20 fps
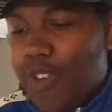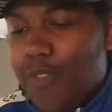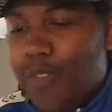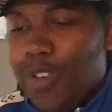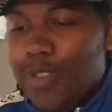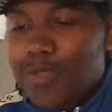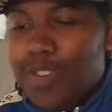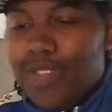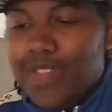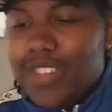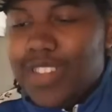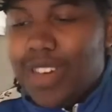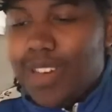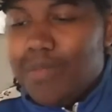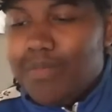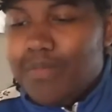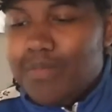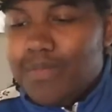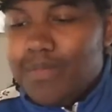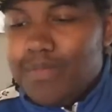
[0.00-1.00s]
First one off the
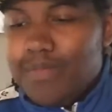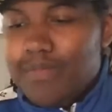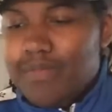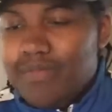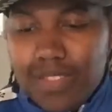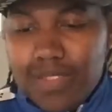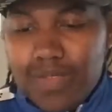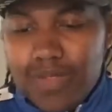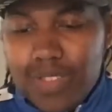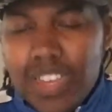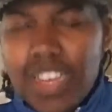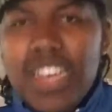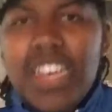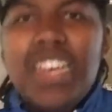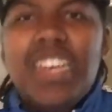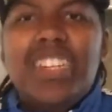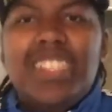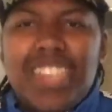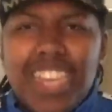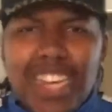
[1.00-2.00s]
top.
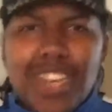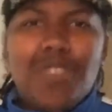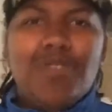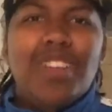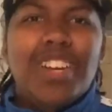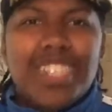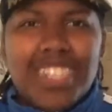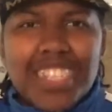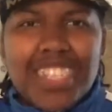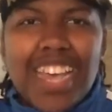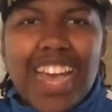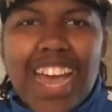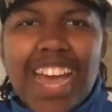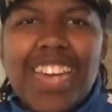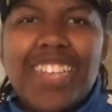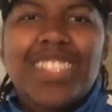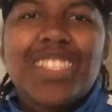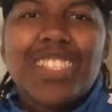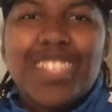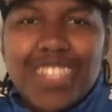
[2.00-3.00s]
ten questions to
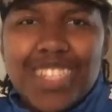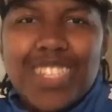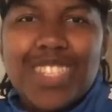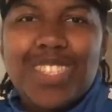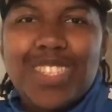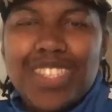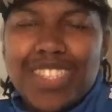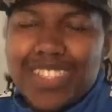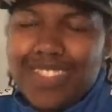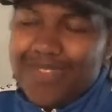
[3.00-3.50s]
ask to get this.